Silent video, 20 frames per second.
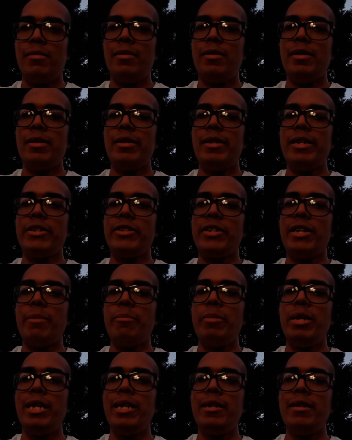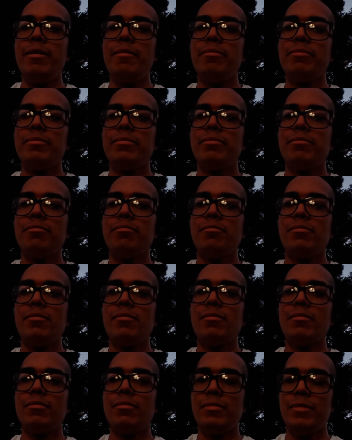Let's get mean
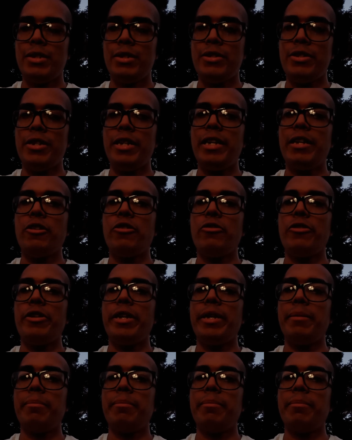to get green.